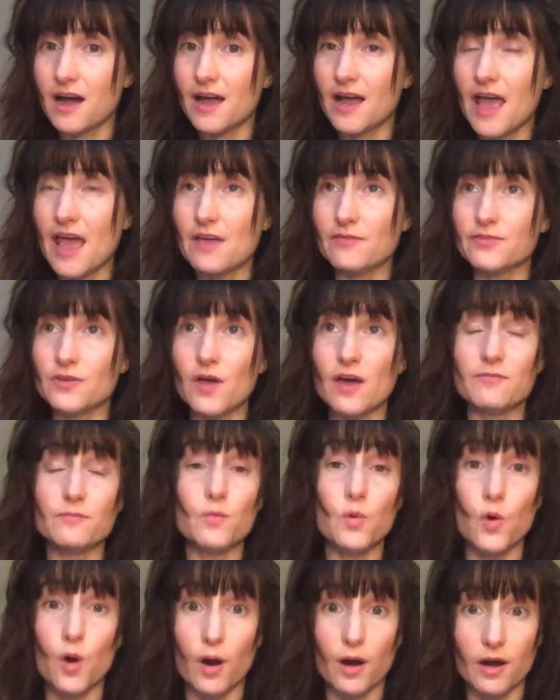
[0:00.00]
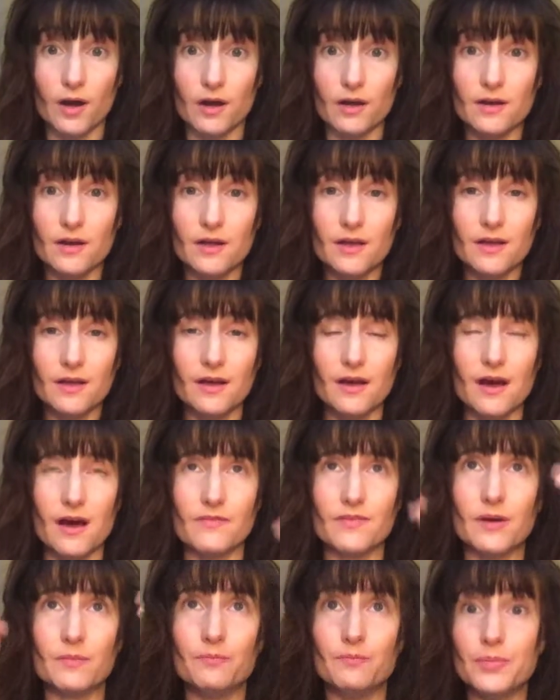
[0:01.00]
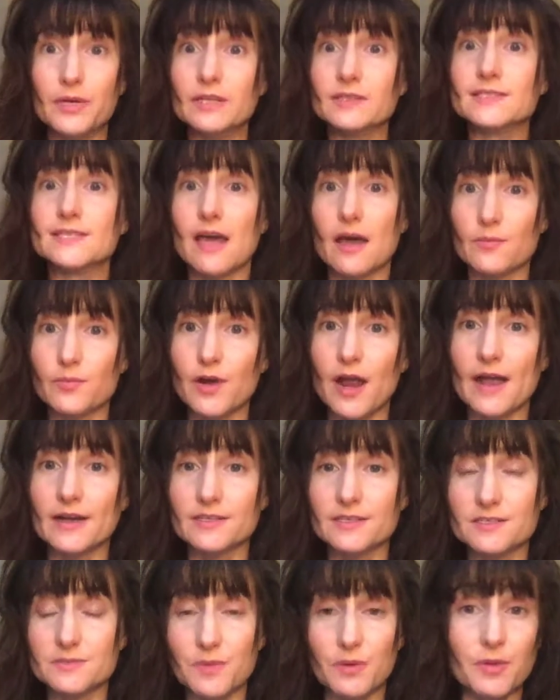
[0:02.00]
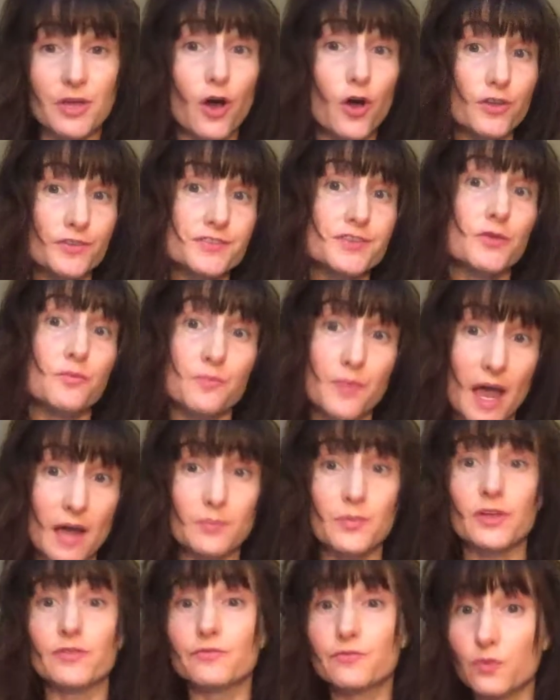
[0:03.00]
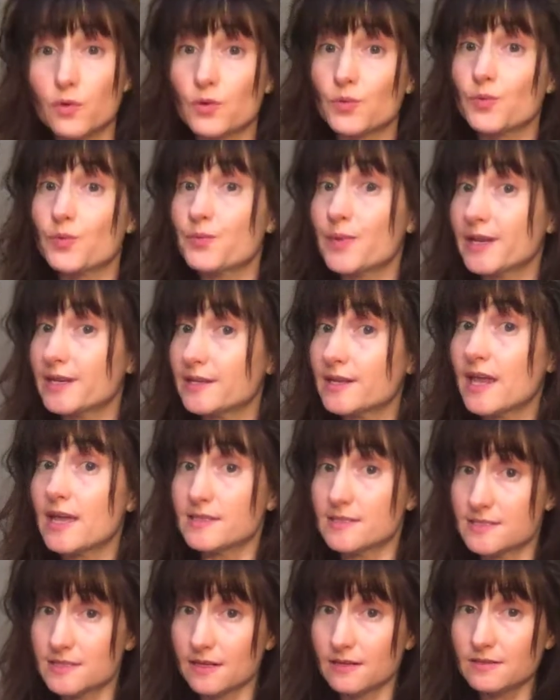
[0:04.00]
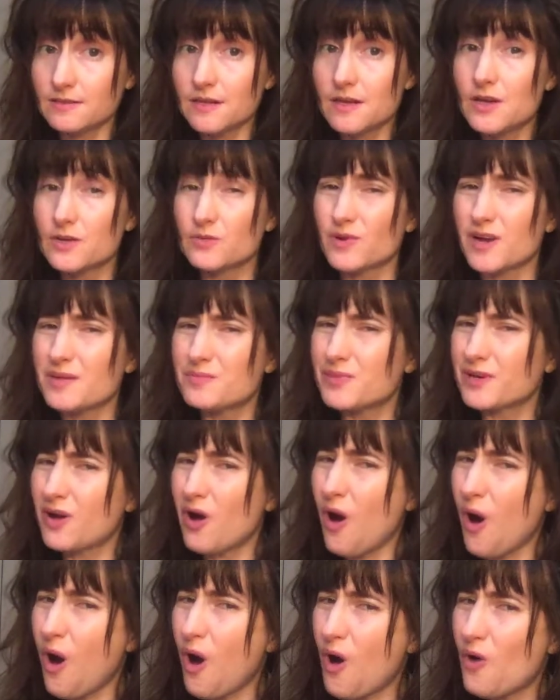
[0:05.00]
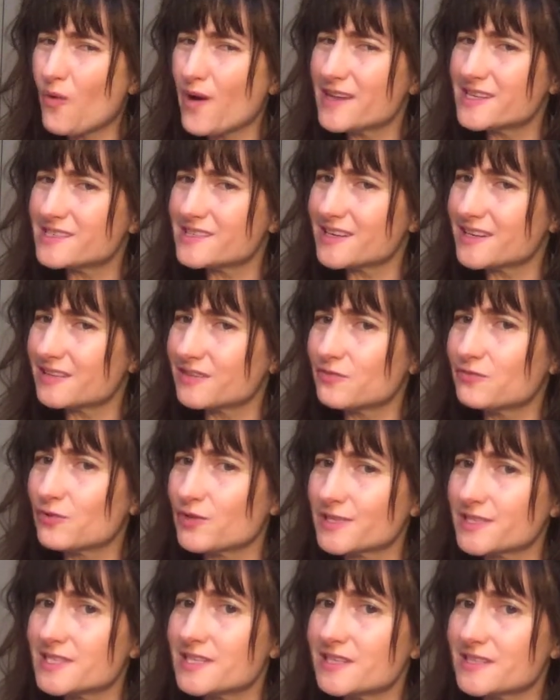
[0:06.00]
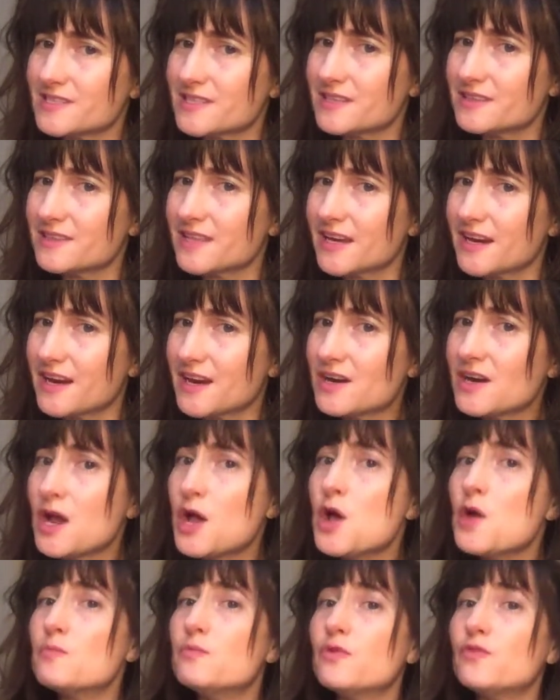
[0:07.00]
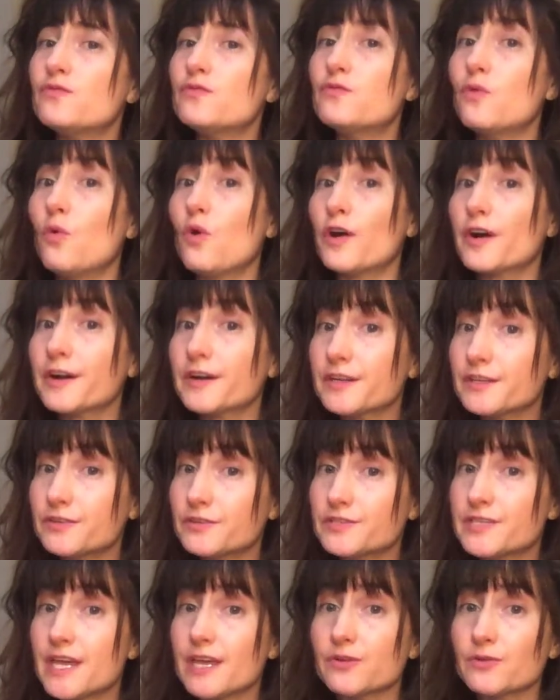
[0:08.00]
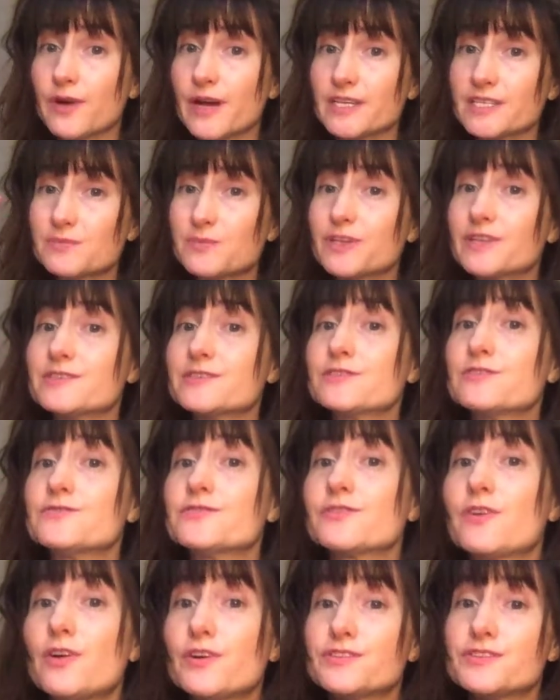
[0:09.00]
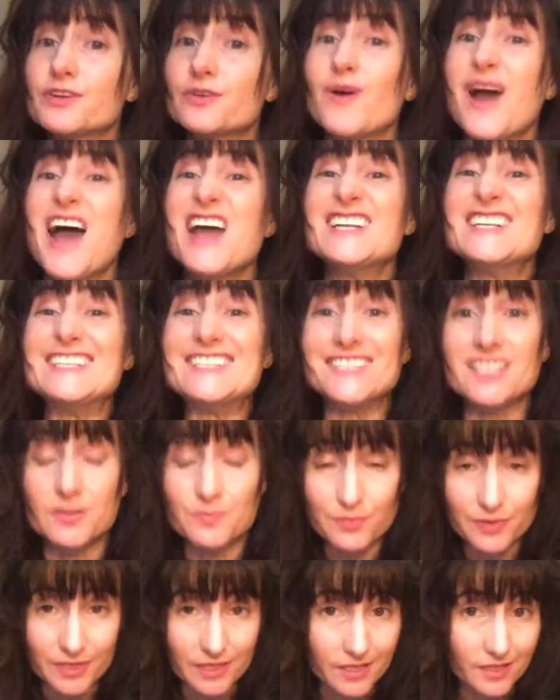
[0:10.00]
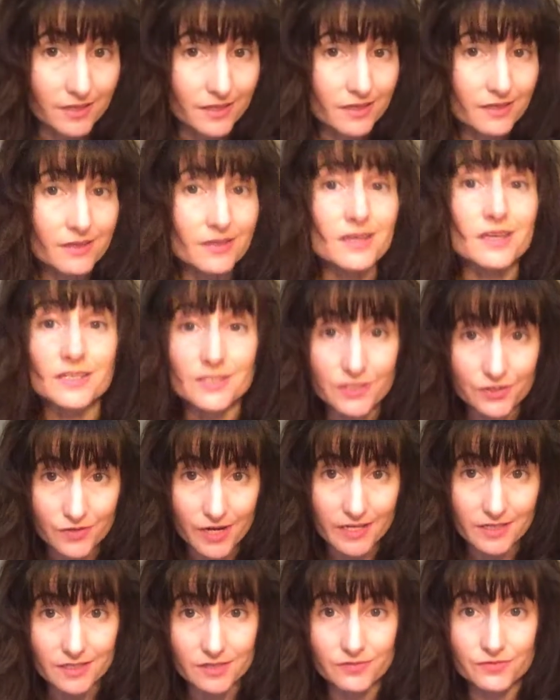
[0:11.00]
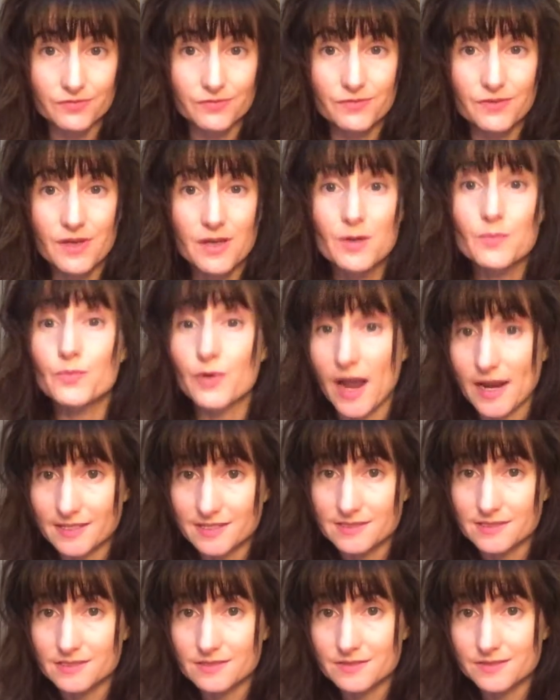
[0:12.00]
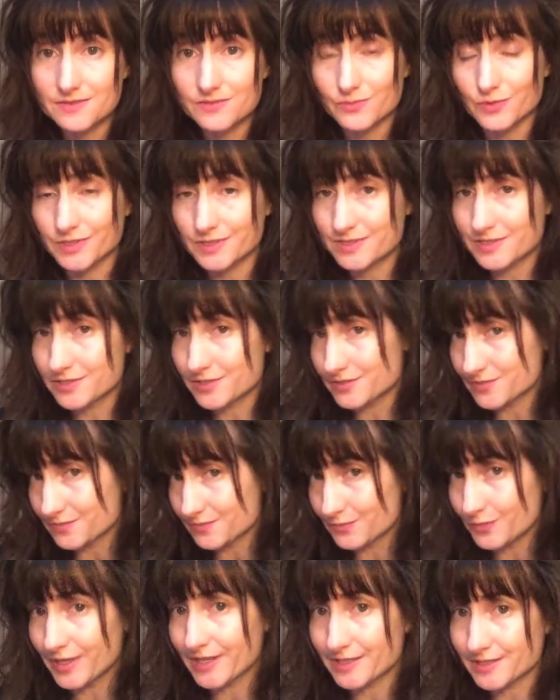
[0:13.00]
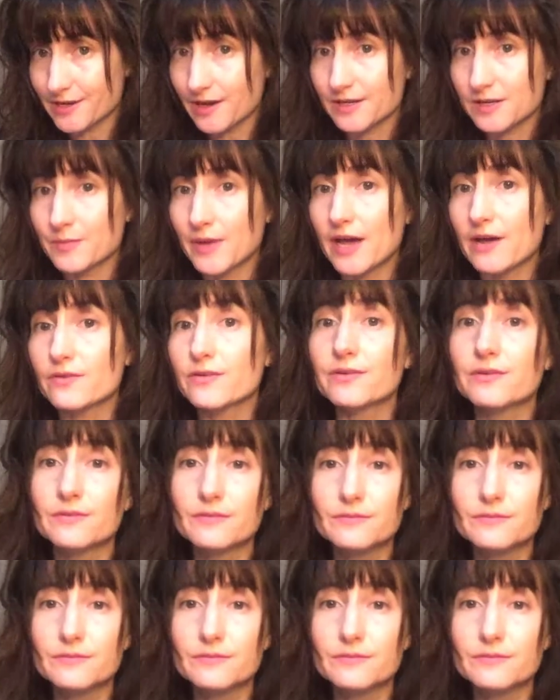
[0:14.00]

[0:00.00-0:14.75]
If you have more of a built-up practice, maybe also back bend, forward bend, and headstand, right? But always getting the 4 seats in there before you take rest, because those are also deeply integrative practices, which we can talk about